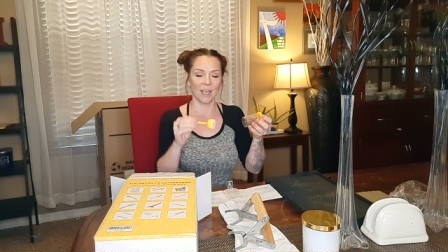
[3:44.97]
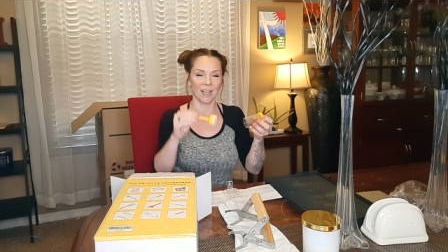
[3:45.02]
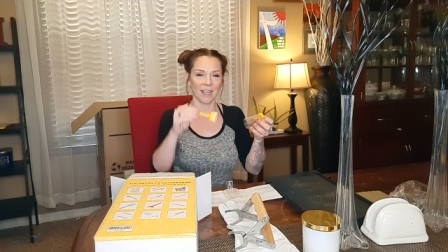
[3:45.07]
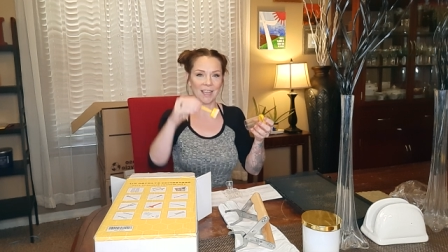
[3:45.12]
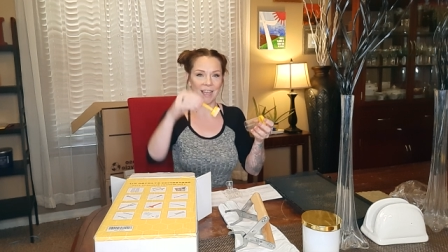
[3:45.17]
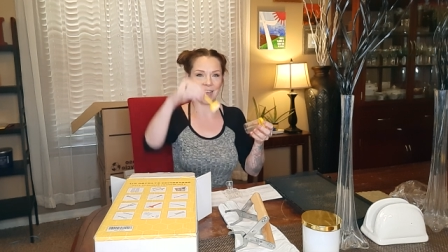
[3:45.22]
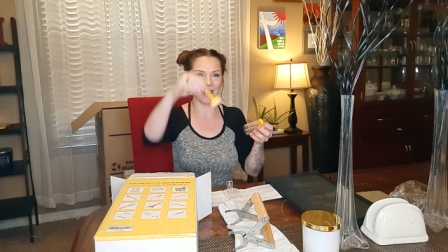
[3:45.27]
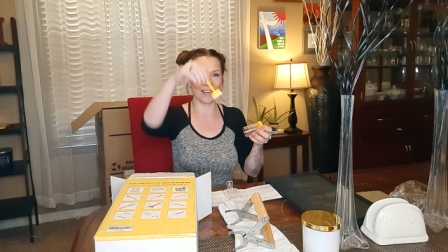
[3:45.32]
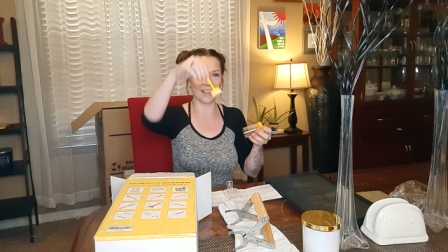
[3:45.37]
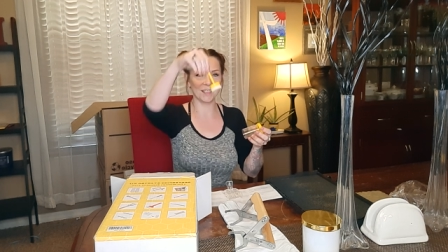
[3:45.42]

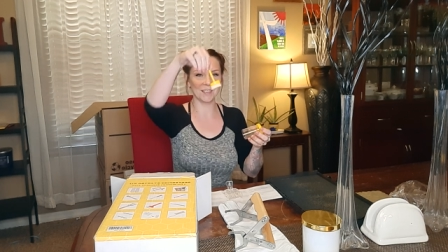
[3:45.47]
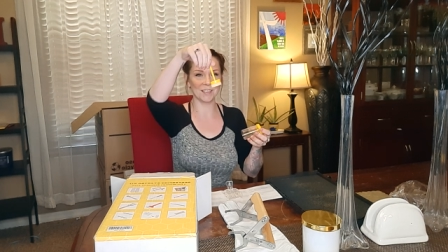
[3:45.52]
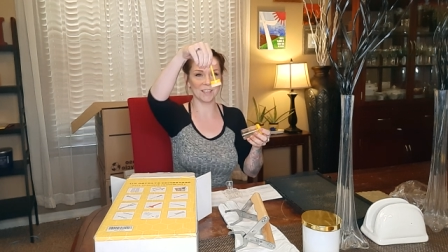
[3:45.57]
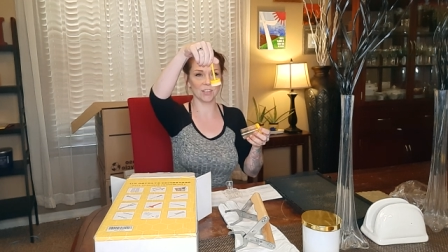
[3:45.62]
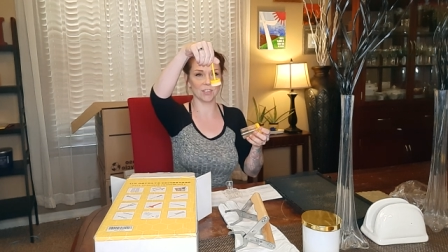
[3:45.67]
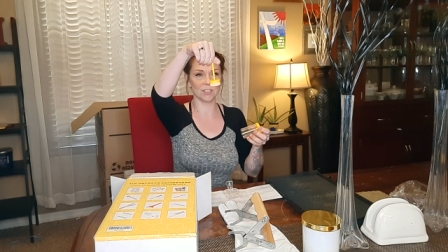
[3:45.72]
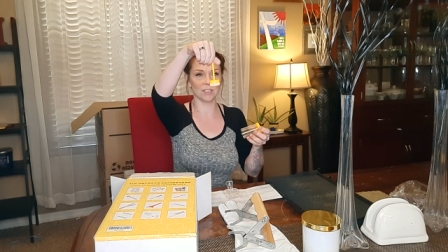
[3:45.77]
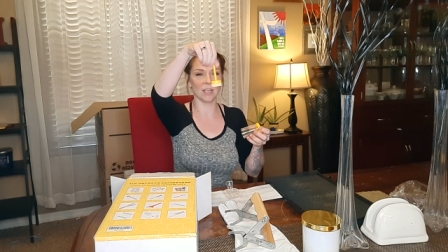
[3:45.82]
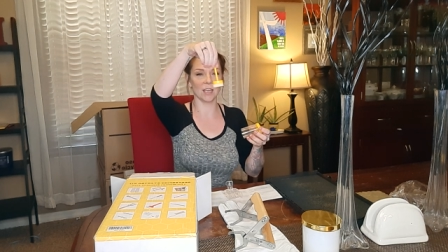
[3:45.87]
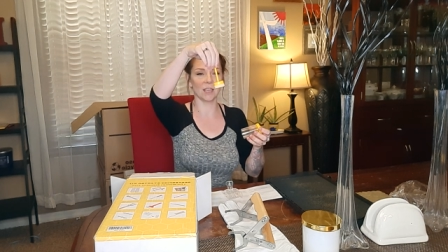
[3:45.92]
It kind of
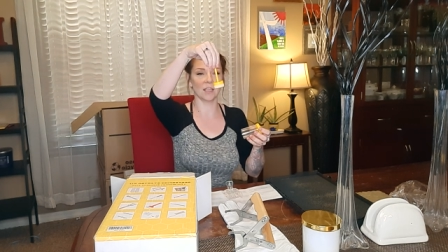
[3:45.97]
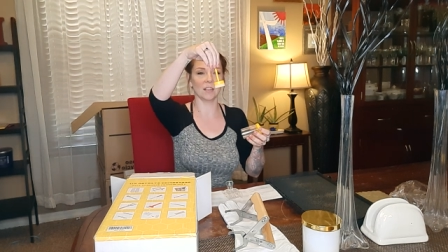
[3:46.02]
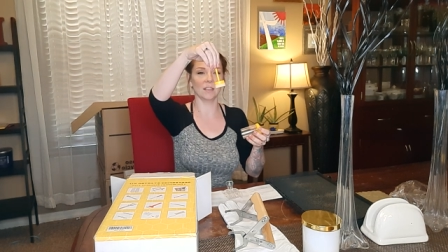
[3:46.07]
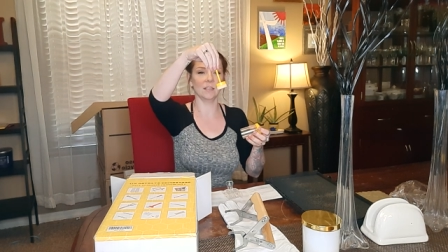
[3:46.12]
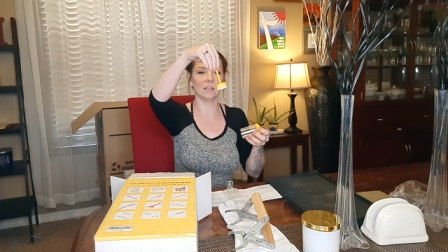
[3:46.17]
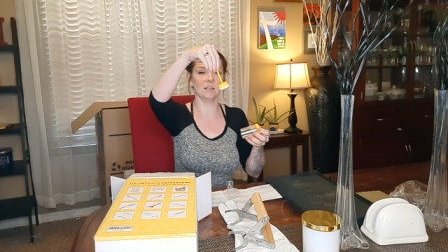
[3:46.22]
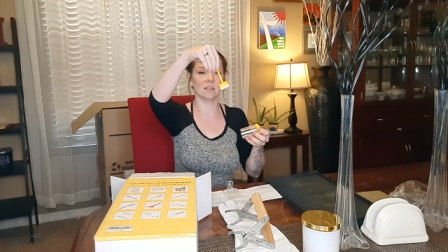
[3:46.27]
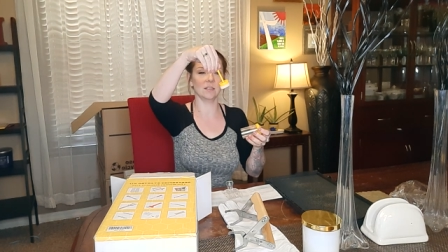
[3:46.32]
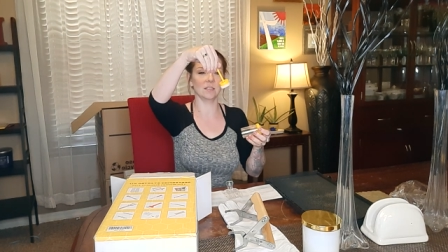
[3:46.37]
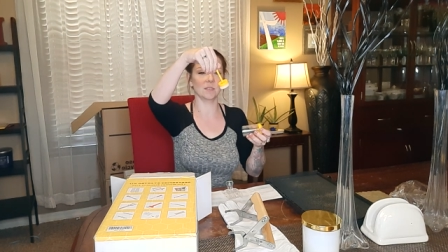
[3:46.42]
looks like a
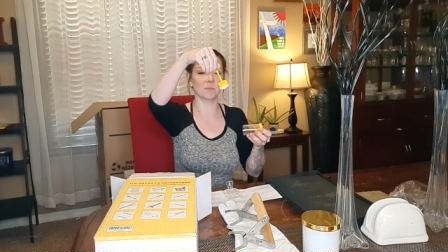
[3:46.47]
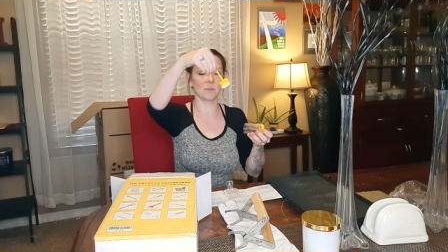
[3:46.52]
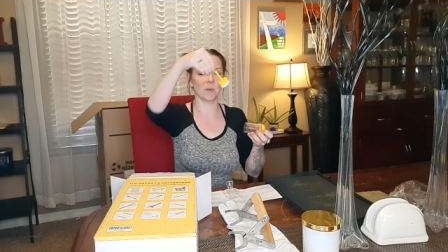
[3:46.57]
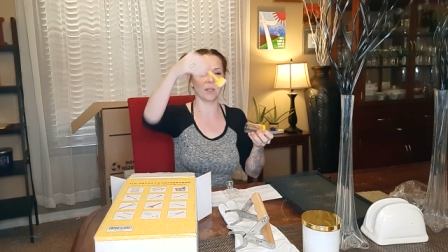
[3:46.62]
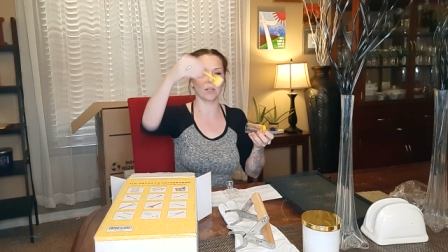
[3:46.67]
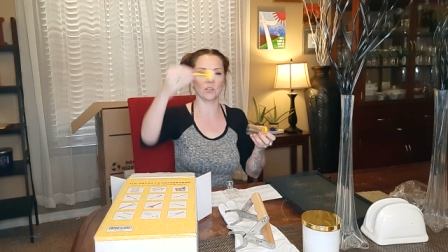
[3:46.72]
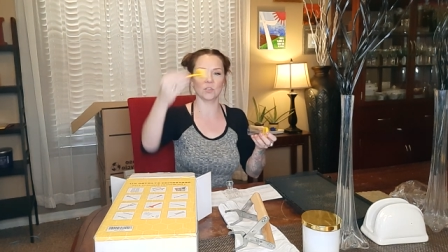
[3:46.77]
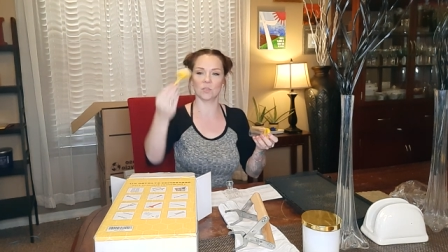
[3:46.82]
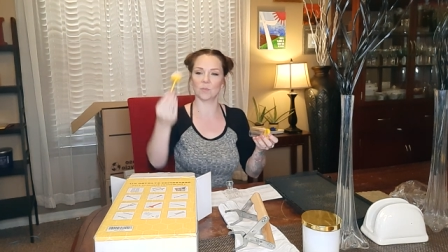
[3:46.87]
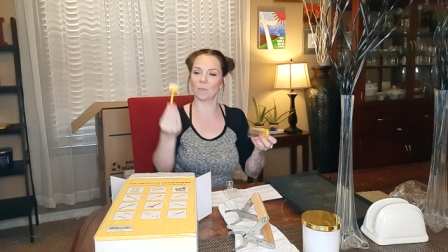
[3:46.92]
little
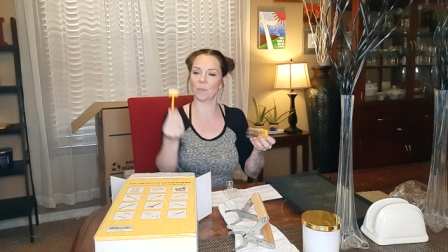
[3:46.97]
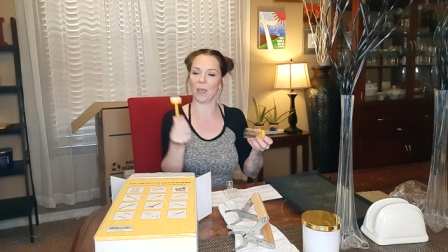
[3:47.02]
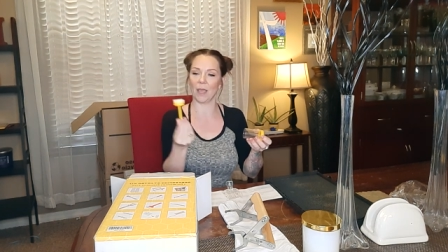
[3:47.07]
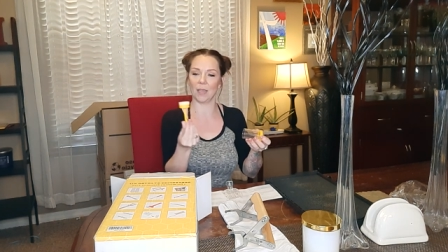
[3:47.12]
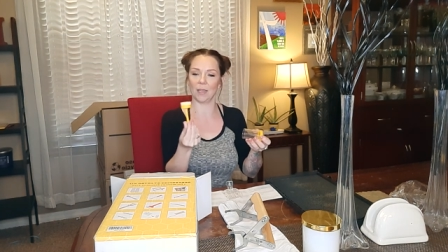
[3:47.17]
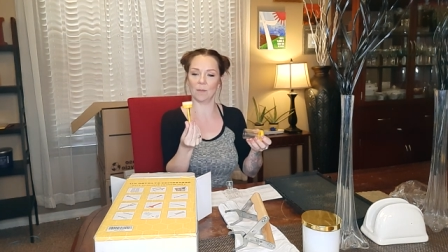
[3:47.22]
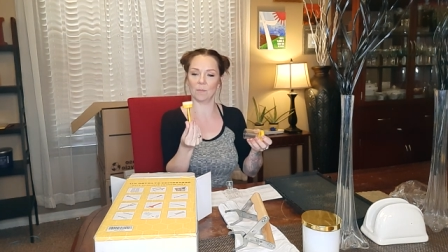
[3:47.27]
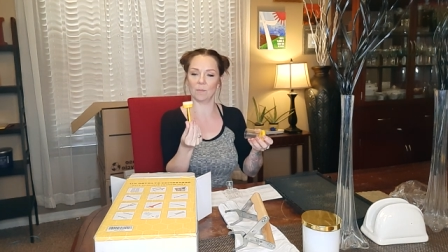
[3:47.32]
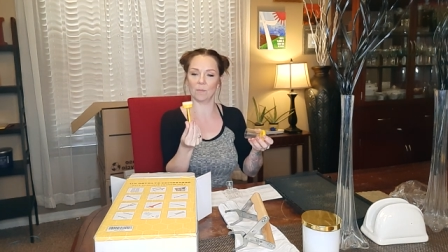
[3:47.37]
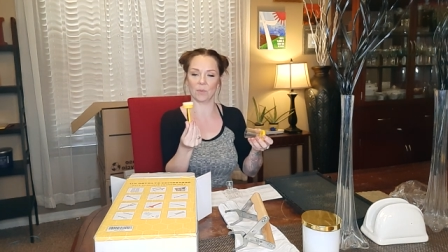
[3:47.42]
sponge
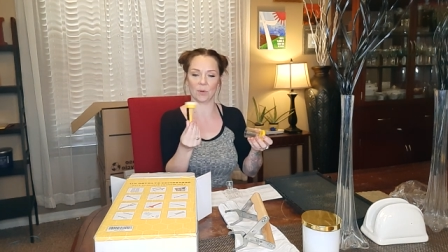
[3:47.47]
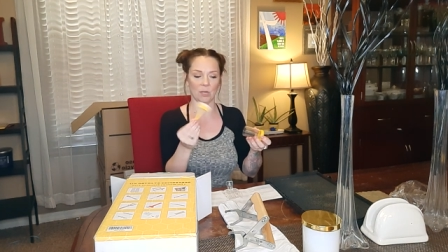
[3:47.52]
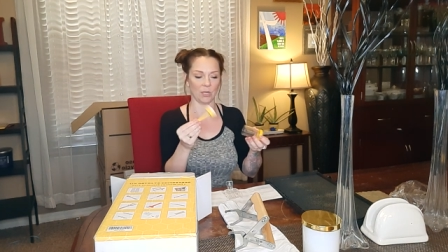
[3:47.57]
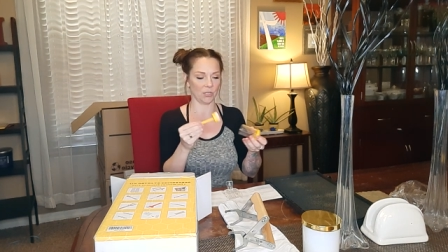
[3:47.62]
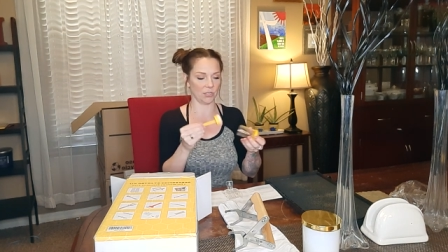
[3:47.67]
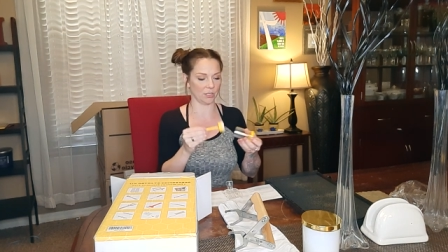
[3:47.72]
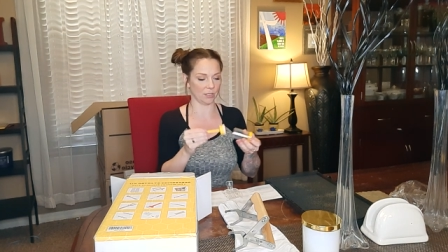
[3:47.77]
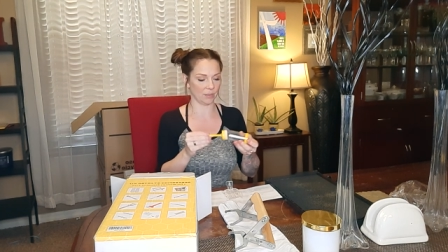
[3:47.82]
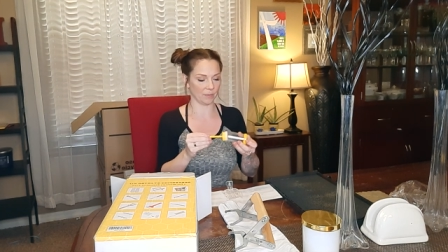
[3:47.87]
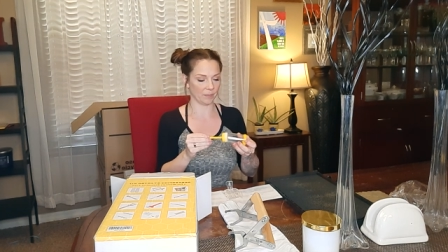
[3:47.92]

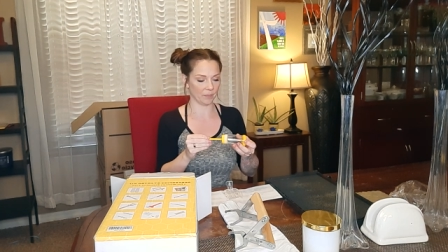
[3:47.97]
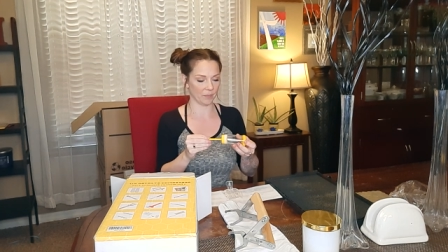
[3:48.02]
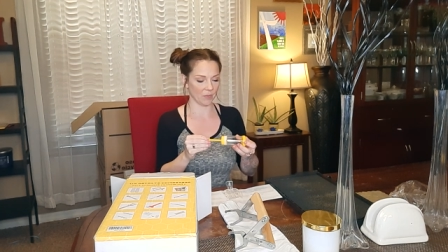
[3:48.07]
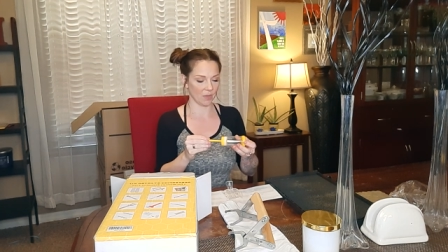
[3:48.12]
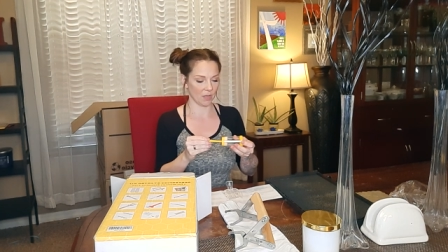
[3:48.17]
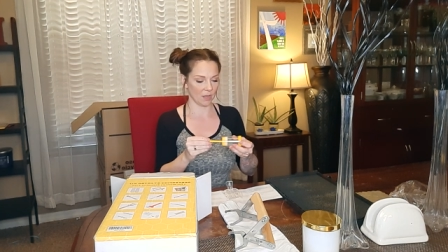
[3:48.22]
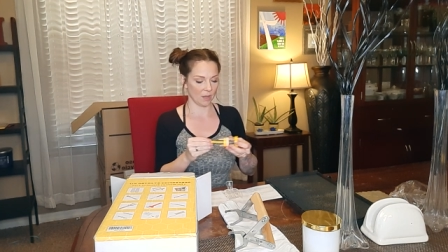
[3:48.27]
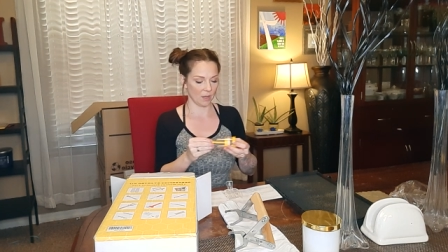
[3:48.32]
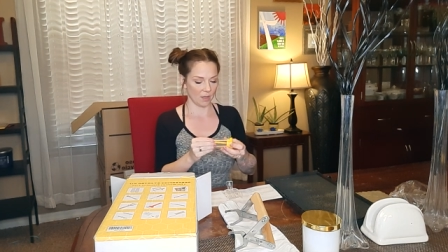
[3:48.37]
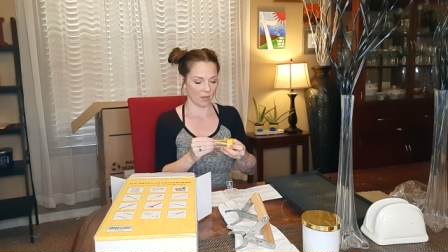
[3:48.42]
paintbrush.
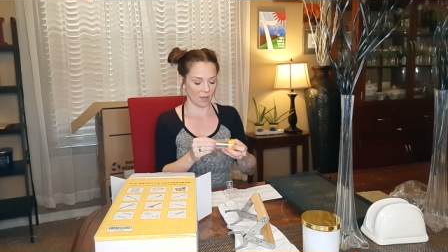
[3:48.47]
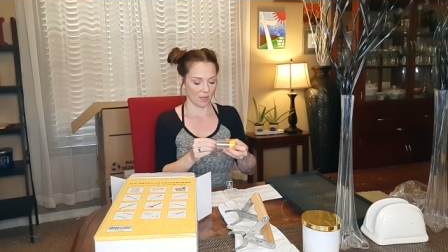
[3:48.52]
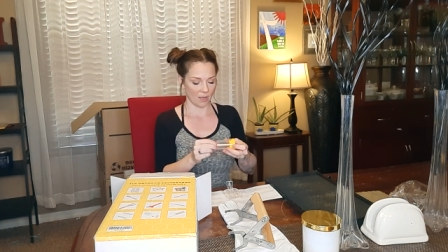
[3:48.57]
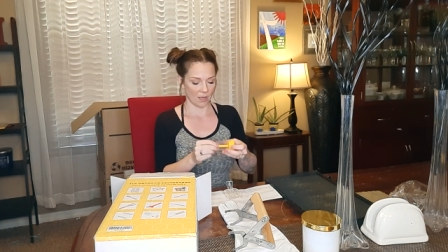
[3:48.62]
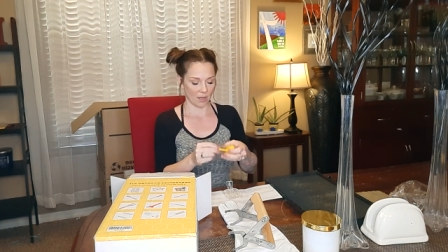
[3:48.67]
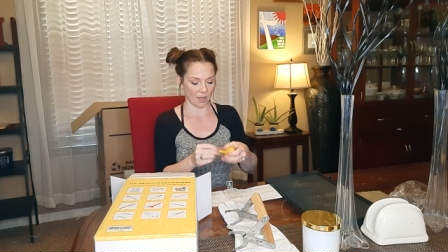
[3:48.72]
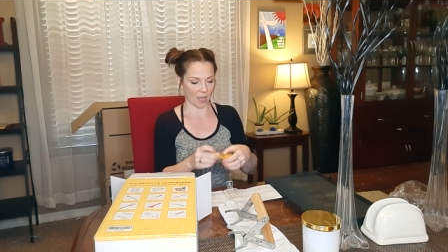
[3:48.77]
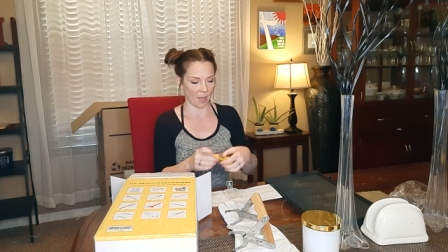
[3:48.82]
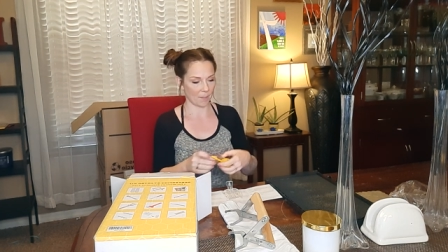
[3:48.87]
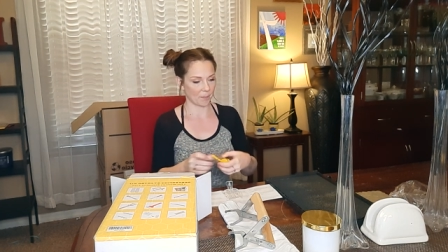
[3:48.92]

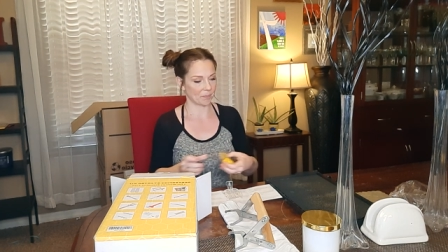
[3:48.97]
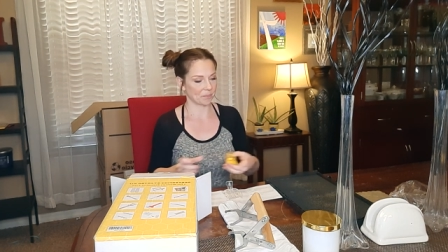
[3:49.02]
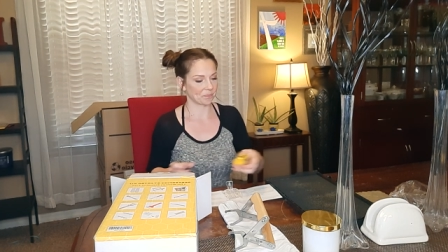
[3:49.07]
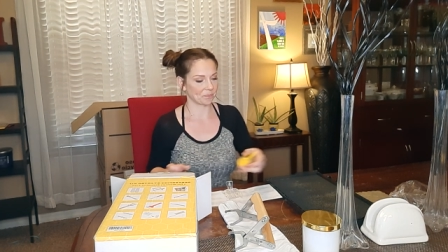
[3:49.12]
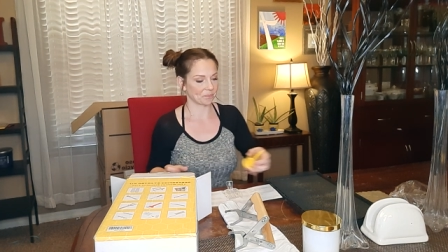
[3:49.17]
Okay.